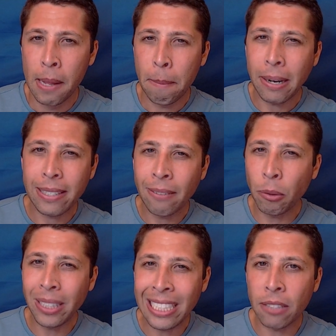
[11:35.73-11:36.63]
but it's never
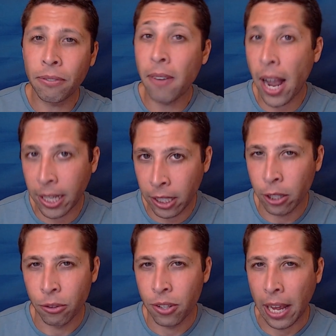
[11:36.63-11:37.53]
really defining
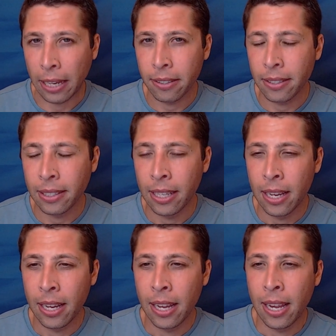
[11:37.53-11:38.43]
those things.
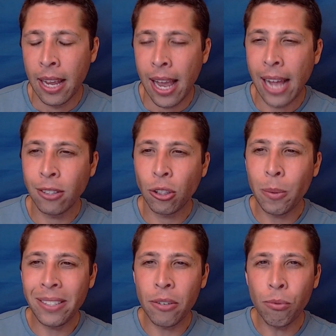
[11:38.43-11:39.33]
And so,
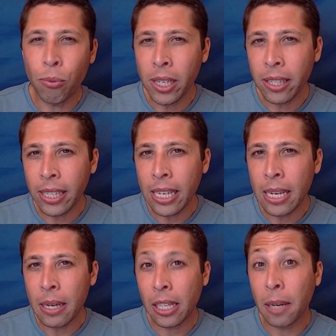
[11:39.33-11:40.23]
is it
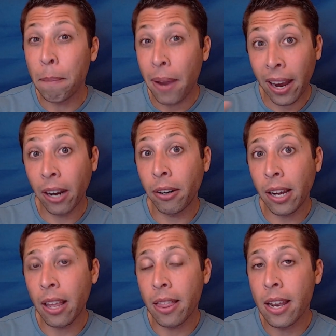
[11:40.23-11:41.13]
really
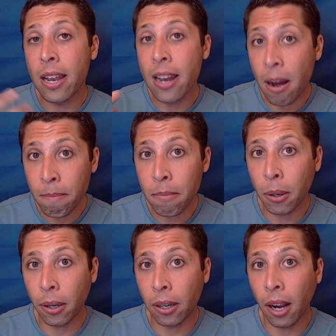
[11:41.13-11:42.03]
comparing the
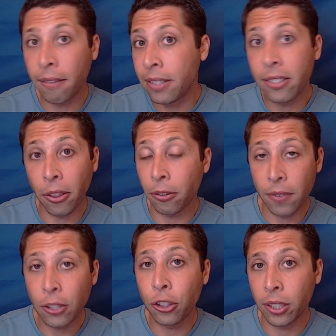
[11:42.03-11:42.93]
number of these other
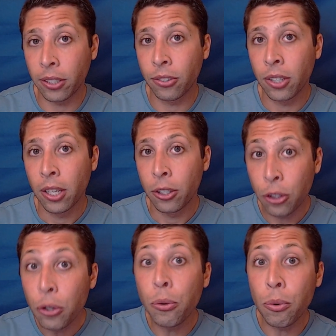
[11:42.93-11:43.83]
finches
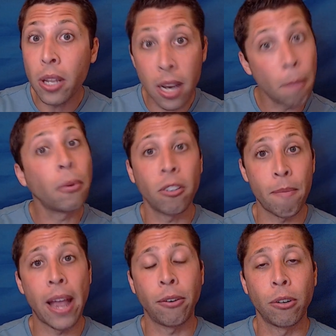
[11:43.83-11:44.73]
to the number of
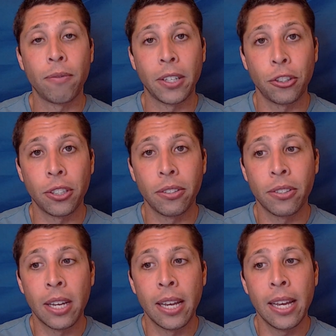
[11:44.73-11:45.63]
mangrove finches?
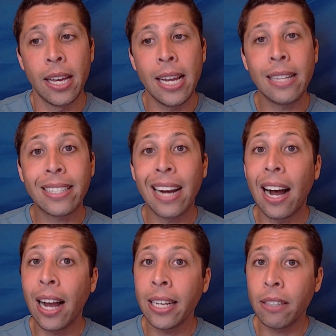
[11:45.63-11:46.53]
It's
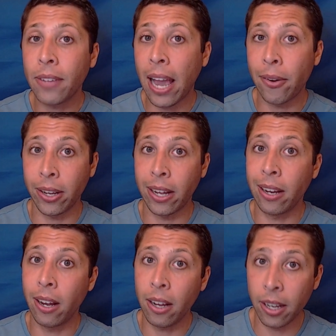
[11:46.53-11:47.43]
kind of counting on
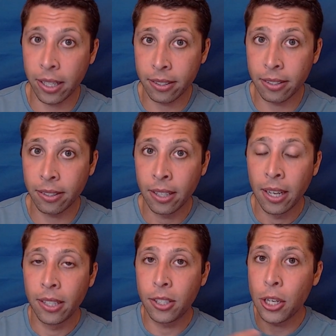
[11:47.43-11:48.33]
us
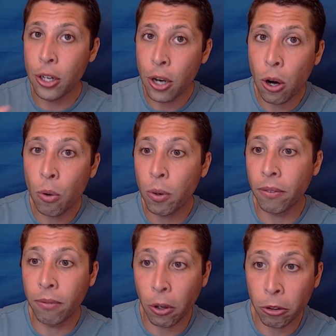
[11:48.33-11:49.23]
to know what
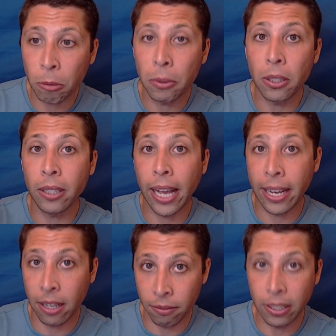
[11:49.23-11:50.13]
vulnerable and
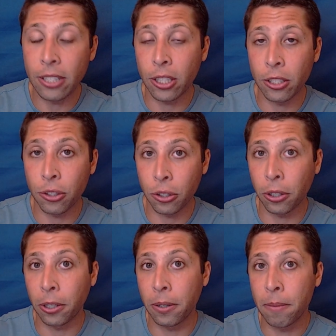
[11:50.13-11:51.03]
of least
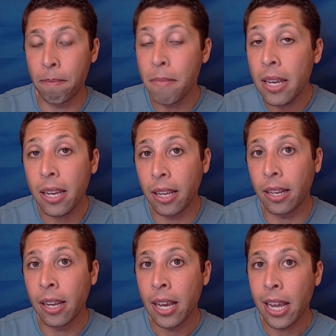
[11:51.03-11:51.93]
concern
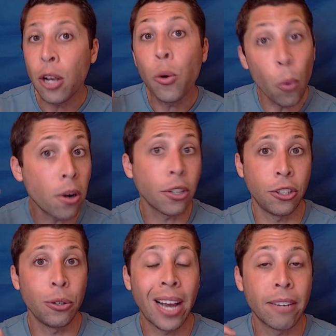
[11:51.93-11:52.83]
mean in order
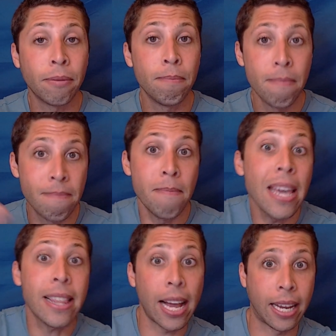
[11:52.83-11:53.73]
to kind of
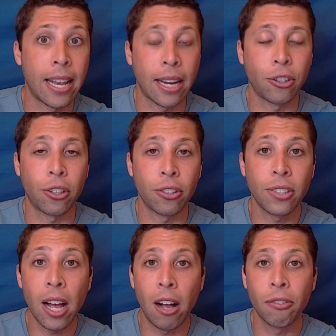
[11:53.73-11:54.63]
make that connection
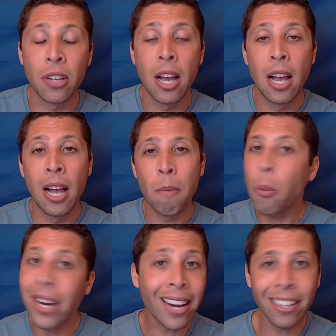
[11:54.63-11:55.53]
ourselves but
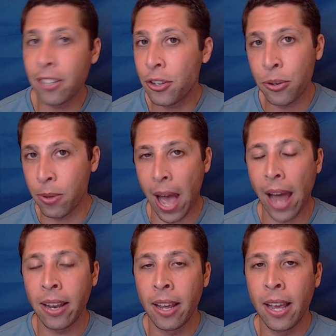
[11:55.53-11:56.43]
we're not allowed to do that.
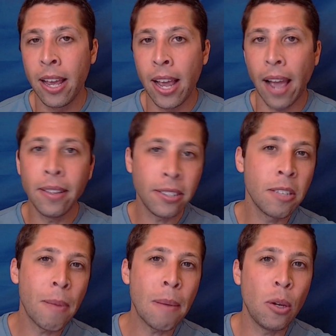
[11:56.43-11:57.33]
And this is
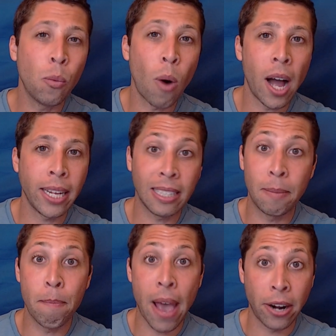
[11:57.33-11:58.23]
maybe why it's
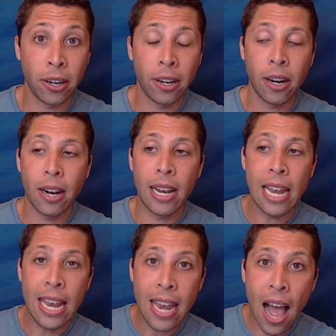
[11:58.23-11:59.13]
better
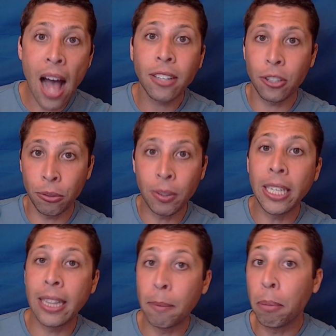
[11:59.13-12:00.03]
not to
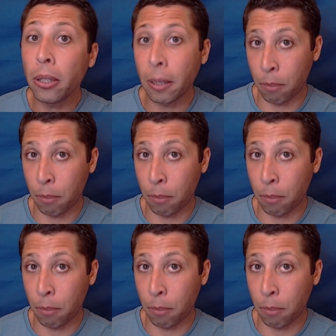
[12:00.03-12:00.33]
read the bullet